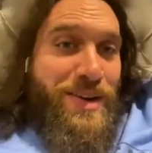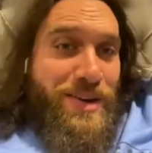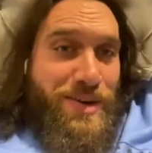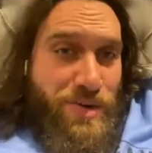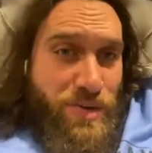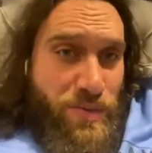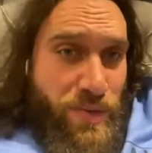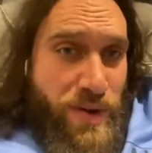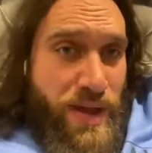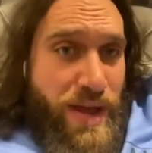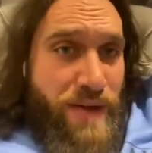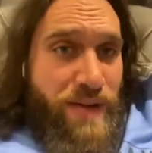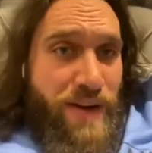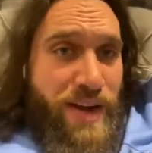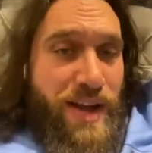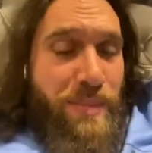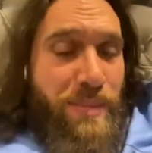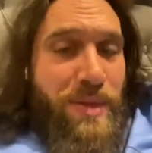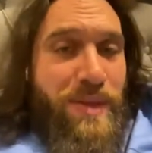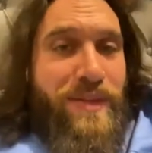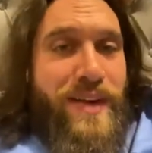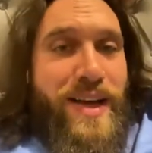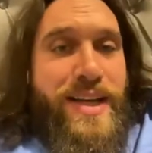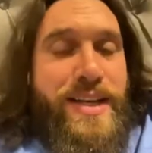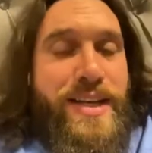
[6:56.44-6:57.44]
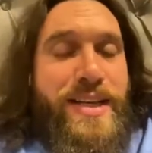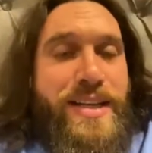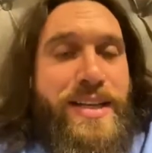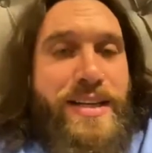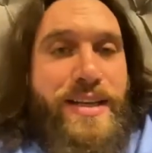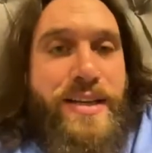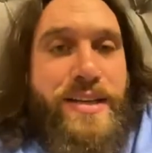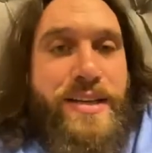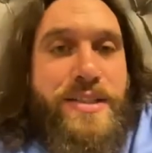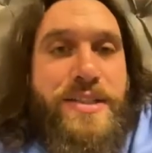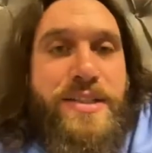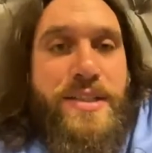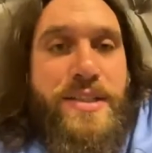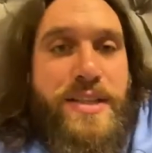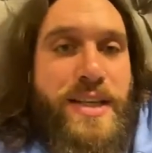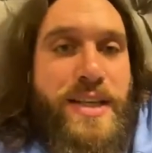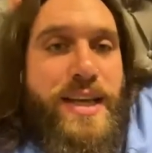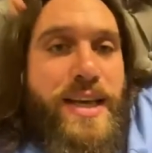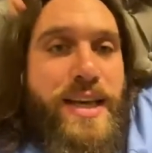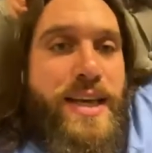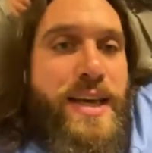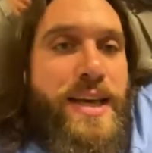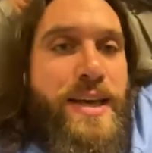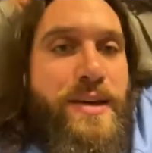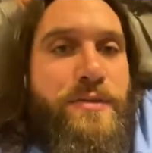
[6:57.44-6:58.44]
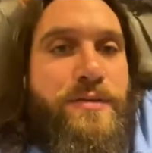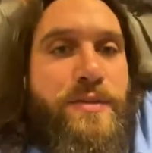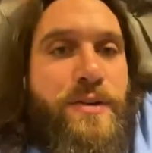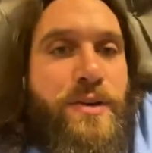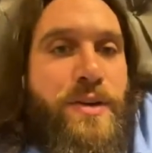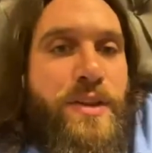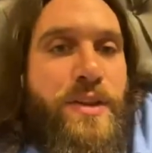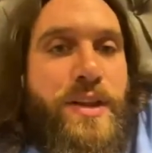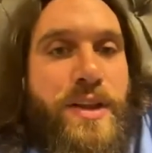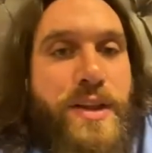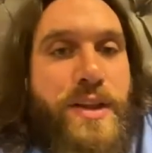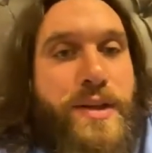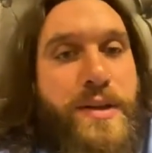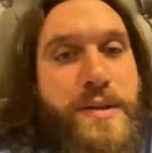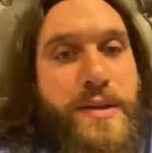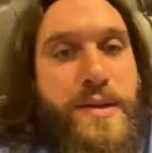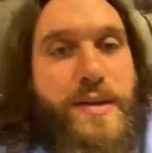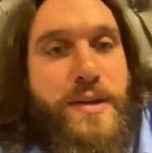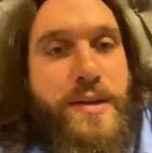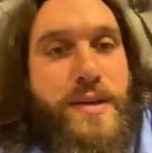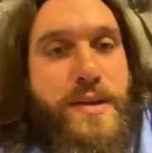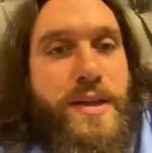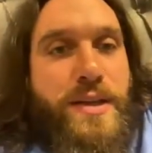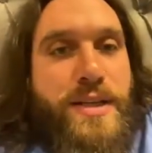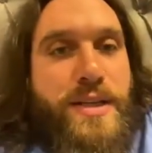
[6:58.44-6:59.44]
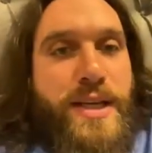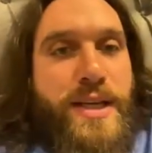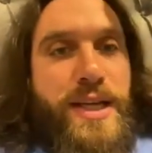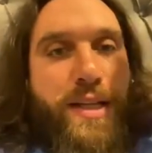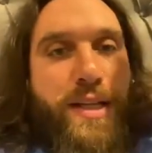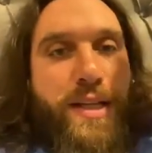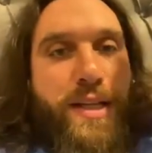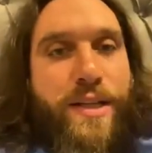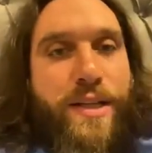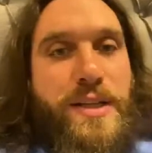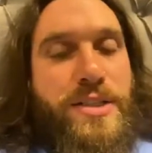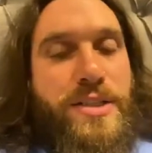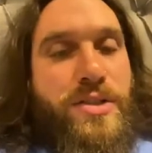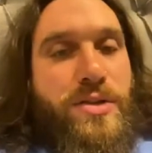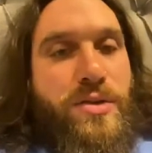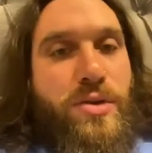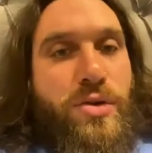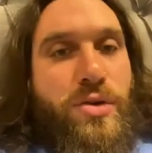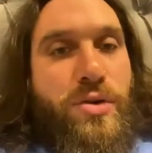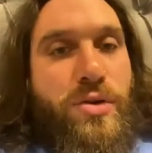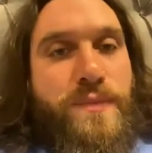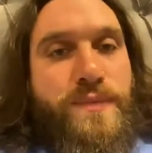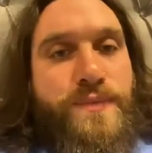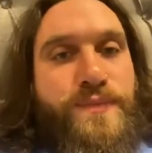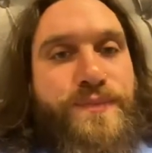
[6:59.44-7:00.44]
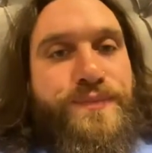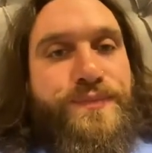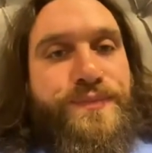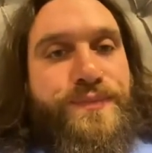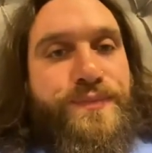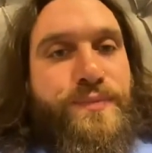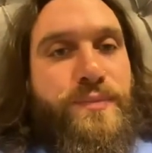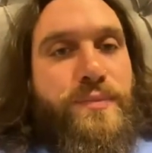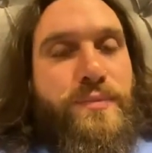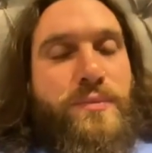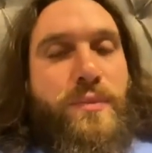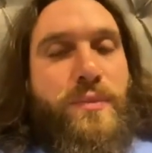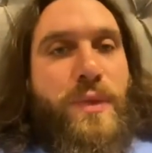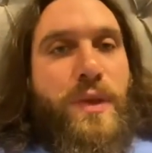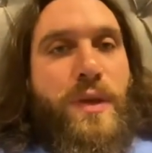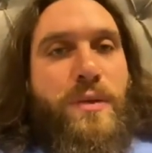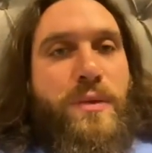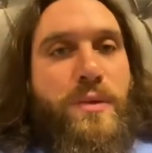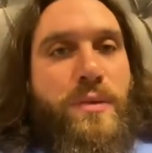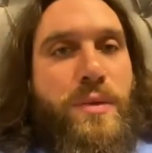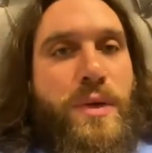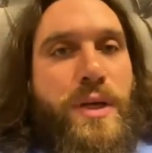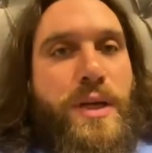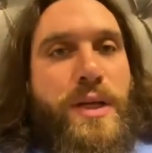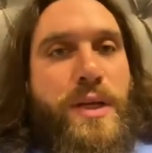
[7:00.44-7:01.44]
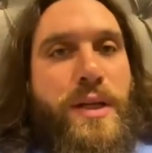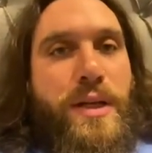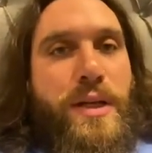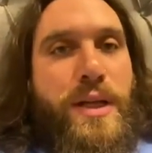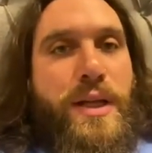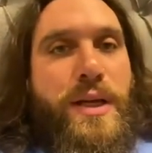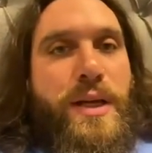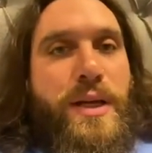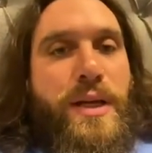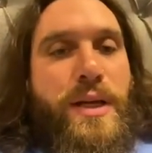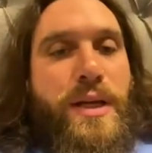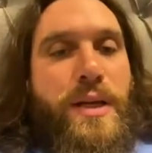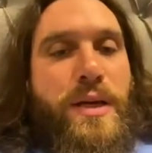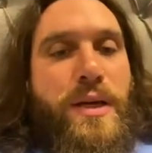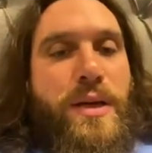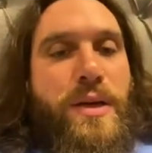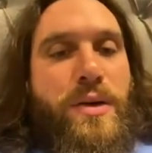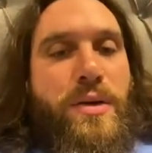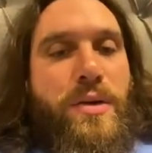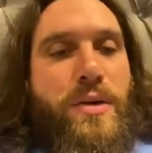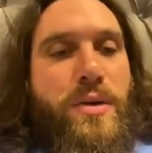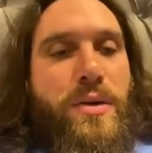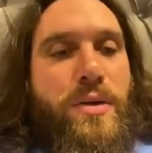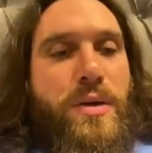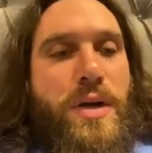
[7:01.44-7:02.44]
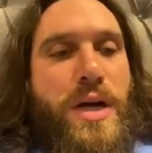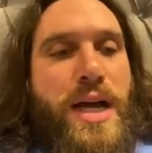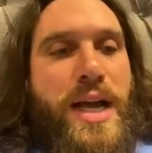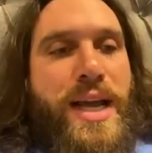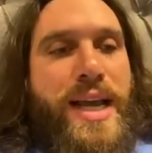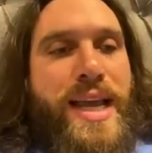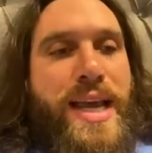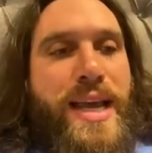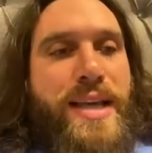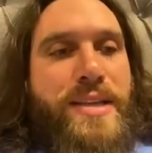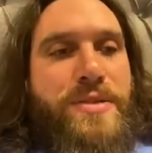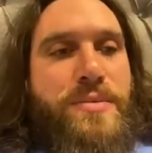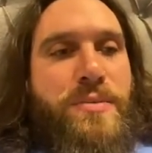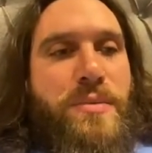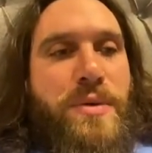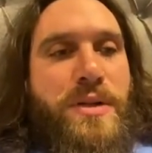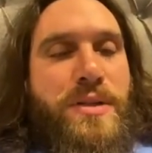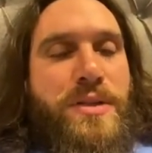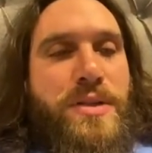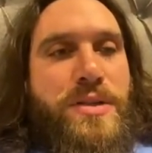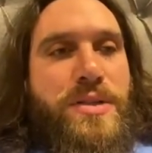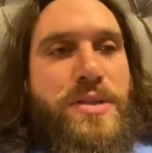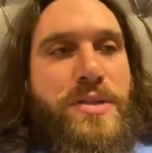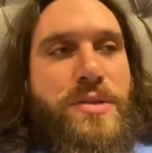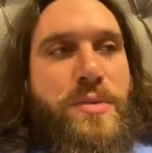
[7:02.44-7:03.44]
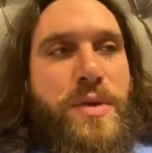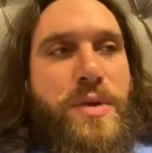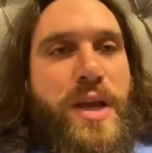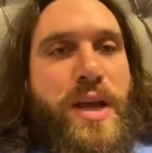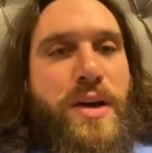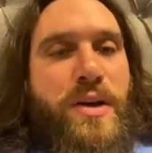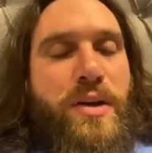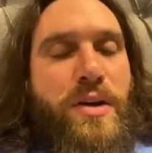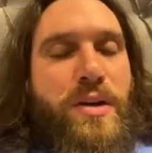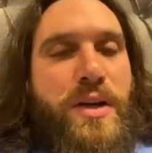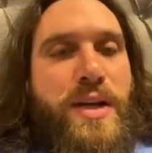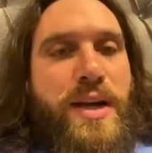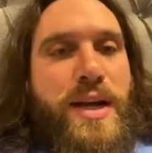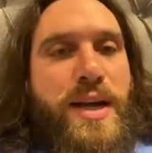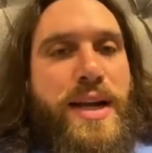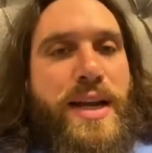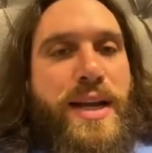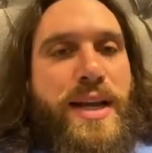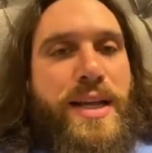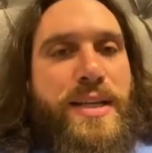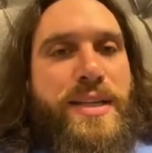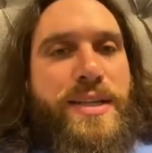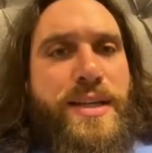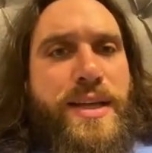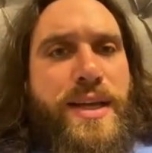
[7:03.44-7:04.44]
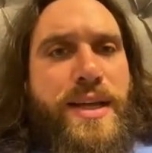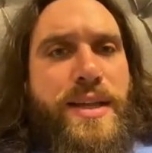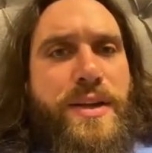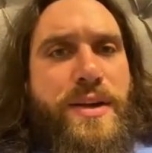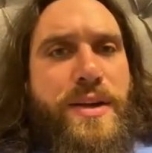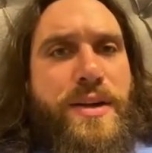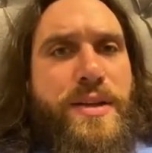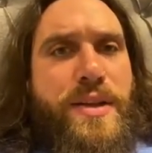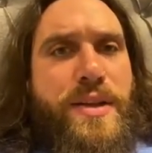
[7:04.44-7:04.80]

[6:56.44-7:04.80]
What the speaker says: We have a couple of ideas for the title, so we'll I guess once we can all kind of get together and